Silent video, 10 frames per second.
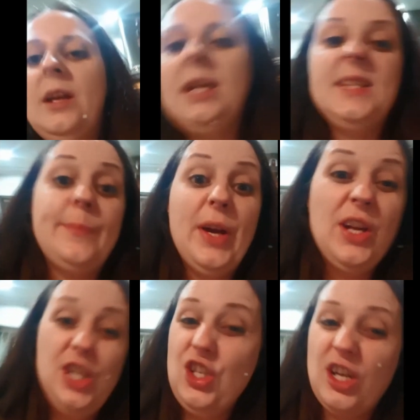is burn
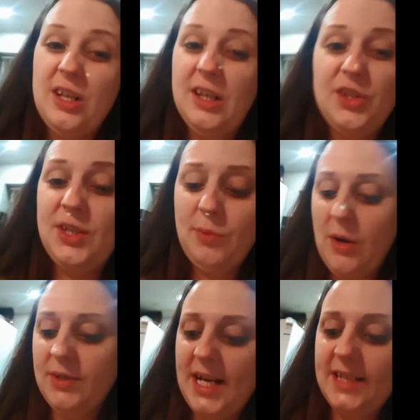your chocolate, because it
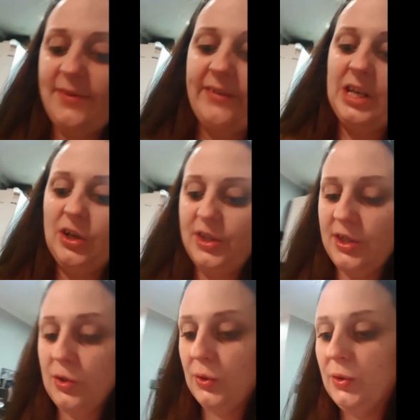won't taste very nice
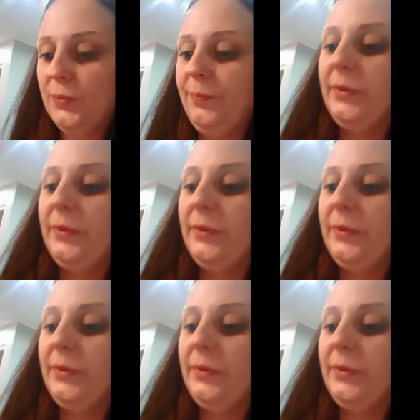at all.